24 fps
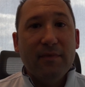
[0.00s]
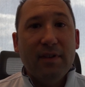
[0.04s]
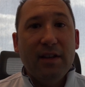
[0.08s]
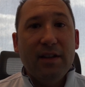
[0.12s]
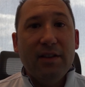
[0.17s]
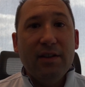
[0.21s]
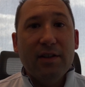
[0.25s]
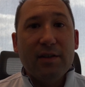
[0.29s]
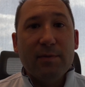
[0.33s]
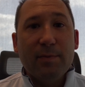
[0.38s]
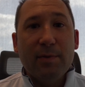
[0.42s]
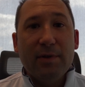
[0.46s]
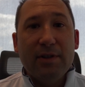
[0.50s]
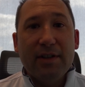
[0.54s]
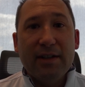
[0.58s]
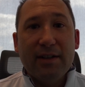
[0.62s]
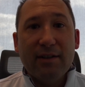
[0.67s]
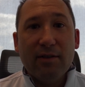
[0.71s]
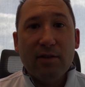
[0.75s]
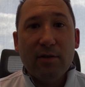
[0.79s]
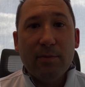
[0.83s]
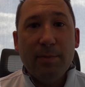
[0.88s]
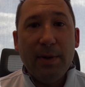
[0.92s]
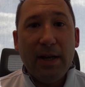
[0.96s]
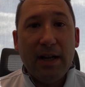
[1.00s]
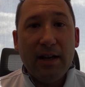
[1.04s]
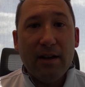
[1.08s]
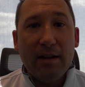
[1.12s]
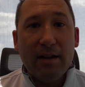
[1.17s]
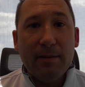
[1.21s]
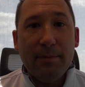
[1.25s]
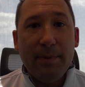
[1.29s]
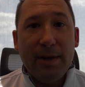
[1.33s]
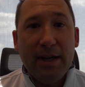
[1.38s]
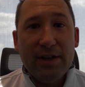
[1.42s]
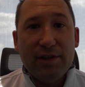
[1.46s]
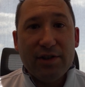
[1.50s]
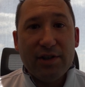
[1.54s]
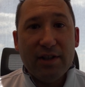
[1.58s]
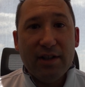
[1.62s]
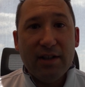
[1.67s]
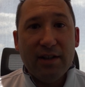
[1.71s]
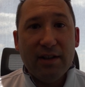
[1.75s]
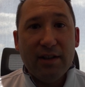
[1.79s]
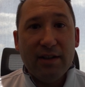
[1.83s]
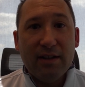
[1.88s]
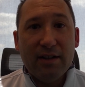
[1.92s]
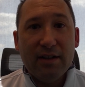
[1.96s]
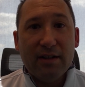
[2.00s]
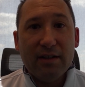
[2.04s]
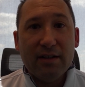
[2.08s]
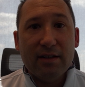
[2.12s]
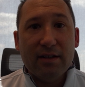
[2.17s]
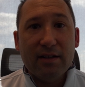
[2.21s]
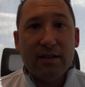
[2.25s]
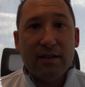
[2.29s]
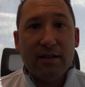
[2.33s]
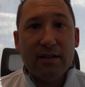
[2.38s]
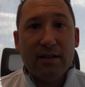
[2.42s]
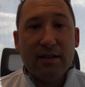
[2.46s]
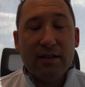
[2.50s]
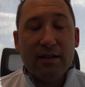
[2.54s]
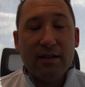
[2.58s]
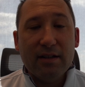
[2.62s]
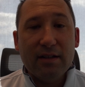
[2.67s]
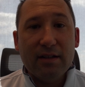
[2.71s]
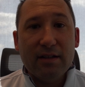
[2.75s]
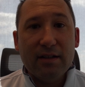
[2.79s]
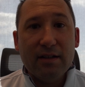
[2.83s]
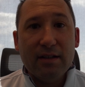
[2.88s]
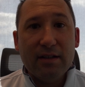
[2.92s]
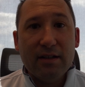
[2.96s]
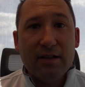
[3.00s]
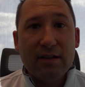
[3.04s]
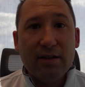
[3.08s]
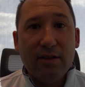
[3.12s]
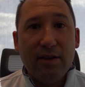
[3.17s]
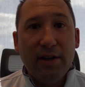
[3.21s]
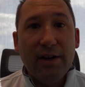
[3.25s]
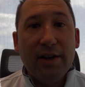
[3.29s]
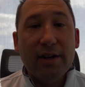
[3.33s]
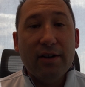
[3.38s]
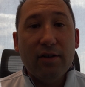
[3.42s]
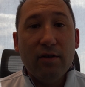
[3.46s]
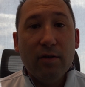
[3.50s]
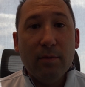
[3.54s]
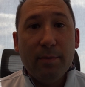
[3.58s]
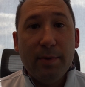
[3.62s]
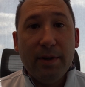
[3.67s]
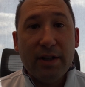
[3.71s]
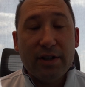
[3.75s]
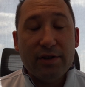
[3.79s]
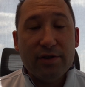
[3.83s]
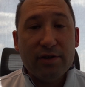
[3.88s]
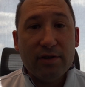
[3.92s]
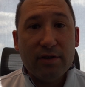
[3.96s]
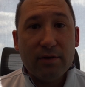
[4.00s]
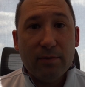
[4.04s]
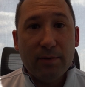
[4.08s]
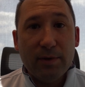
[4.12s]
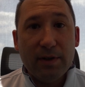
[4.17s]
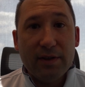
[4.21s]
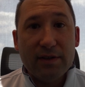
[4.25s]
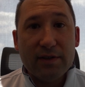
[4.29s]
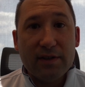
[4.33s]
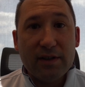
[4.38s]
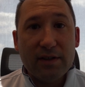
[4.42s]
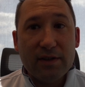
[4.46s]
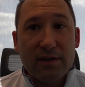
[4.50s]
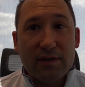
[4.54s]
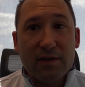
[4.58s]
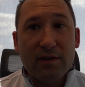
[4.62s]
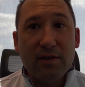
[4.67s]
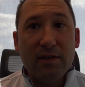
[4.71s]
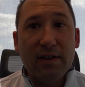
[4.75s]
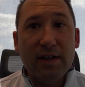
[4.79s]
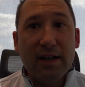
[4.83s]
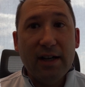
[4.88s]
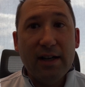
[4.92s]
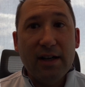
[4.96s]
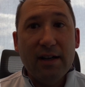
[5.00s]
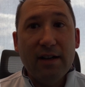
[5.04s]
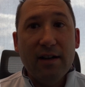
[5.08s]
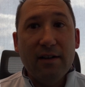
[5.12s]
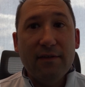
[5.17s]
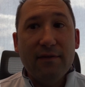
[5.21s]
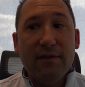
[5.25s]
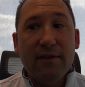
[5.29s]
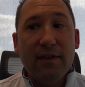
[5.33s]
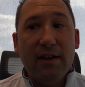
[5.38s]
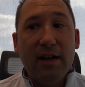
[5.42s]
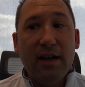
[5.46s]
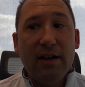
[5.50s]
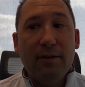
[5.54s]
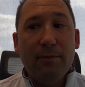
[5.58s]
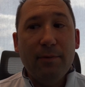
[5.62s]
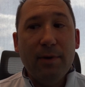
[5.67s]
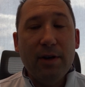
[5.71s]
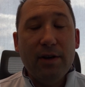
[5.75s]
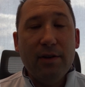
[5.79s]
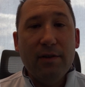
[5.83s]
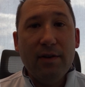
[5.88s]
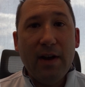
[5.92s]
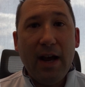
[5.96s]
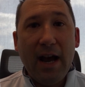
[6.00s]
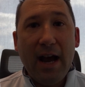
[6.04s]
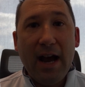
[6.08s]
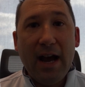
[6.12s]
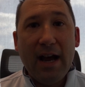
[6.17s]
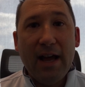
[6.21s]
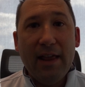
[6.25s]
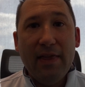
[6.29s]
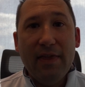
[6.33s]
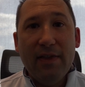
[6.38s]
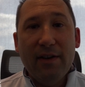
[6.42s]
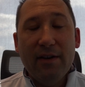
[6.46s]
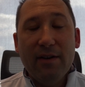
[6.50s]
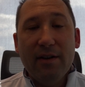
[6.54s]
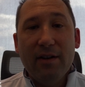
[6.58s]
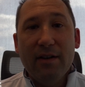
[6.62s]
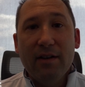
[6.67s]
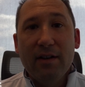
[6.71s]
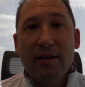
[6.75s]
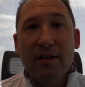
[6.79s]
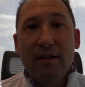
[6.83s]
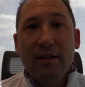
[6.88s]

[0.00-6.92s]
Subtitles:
In this particular patient, the clinical picture was concerning enough that when you add the